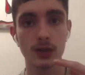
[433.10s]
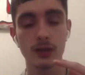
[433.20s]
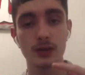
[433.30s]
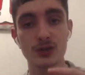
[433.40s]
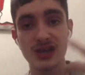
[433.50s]

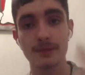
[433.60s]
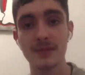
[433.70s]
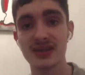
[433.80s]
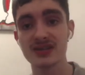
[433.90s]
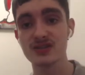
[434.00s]
James
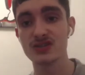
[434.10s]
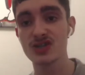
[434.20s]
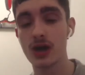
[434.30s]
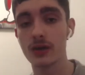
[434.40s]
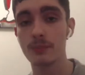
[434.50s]
Maddison's
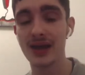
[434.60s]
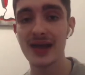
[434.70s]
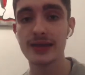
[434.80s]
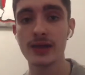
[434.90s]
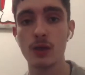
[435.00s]
style of
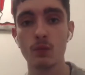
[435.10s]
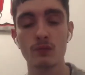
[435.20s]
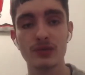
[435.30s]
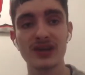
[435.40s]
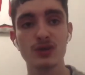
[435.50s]
play
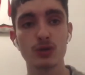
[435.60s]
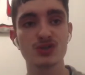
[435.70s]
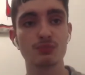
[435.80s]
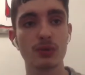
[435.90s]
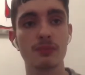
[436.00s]
will really
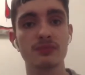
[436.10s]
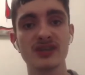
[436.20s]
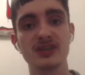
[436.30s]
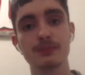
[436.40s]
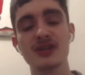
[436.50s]
cause us problems,
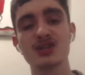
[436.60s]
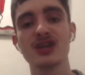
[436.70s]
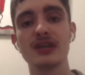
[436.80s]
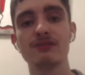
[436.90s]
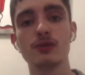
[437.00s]
and
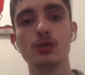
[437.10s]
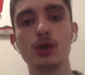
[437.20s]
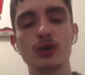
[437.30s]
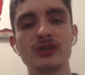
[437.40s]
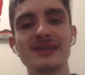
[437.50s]
especially if you
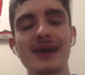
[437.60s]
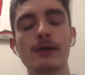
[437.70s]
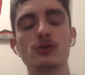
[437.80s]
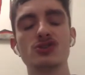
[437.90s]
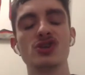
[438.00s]
look to get
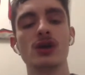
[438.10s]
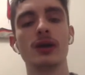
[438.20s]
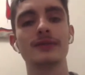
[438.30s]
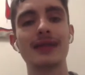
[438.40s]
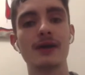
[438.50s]
us
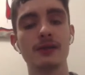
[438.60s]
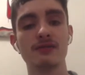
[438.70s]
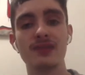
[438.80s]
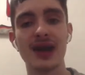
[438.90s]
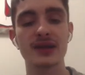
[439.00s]
down the
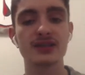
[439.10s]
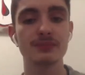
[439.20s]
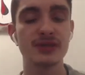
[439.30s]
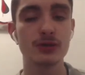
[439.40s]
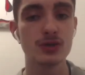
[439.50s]
flanks,
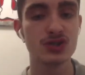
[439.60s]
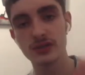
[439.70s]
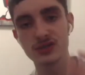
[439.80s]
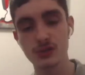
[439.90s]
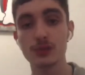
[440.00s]
because
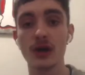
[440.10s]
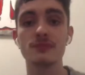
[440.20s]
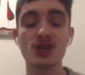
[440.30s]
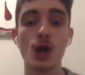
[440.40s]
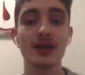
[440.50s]

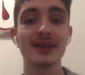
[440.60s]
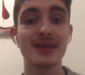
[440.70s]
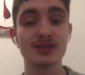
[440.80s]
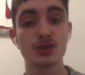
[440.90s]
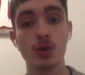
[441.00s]
sometimes Target
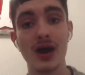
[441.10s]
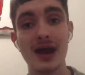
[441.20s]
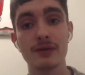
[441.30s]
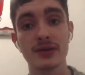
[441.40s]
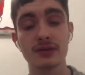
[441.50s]
gets caught
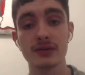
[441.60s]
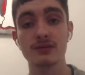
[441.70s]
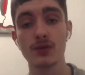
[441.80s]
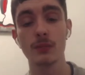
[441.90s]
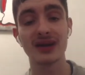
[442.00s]
out and the
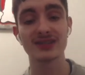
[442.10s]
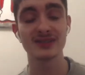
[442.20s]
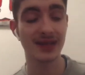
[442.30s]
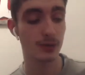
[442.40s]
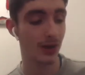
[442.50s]
fullbacks
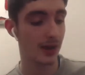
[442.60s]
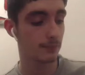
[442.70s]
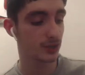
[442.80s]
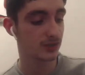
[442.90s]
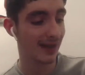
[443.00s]
can get caught out
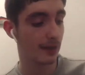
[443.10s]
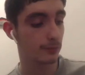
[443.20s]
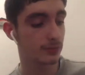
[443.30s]
because of how